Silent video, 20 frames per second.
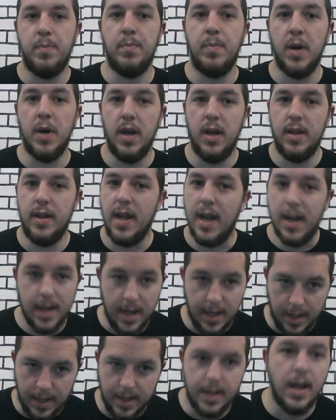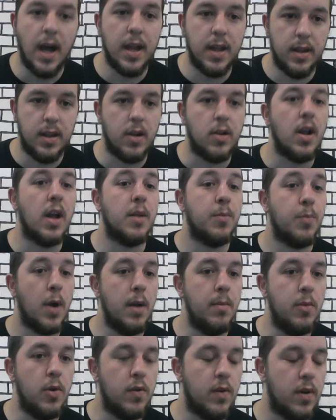But they're not the
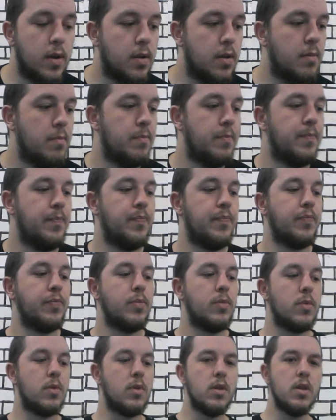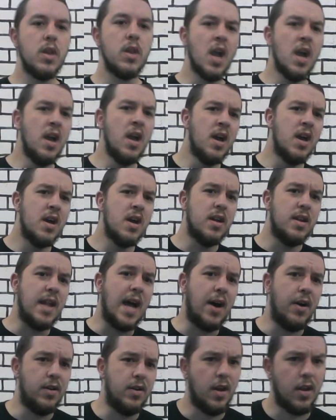prime movers.
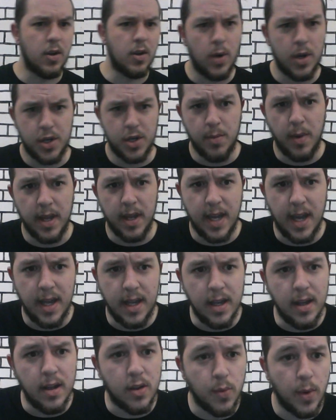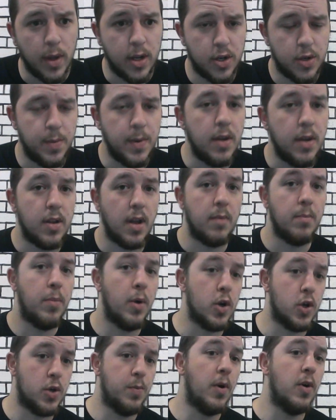Now, another question you might get is whether it should be used on
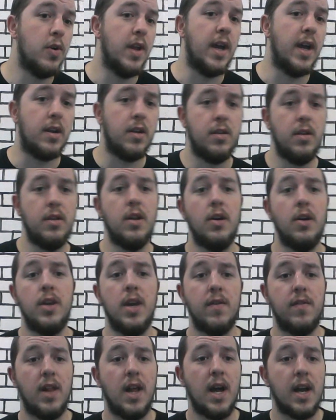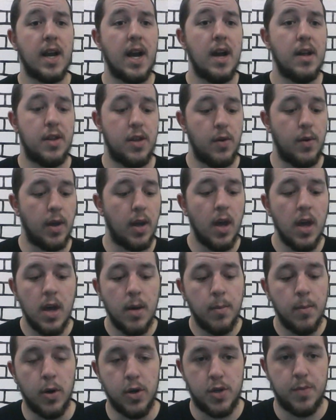push-pull legs. You know, you have a lot of guys doing
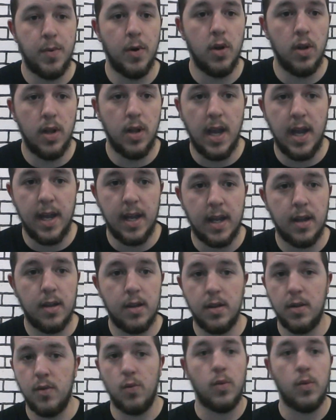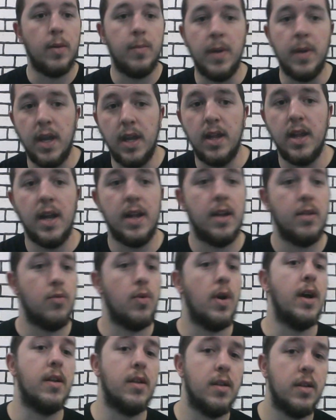push-pull legs, repeat, and then
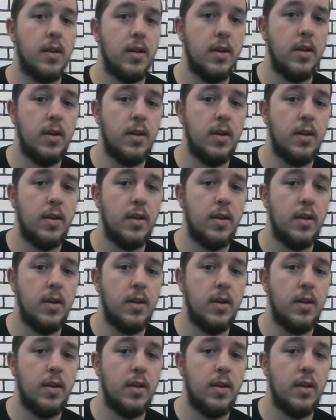rest.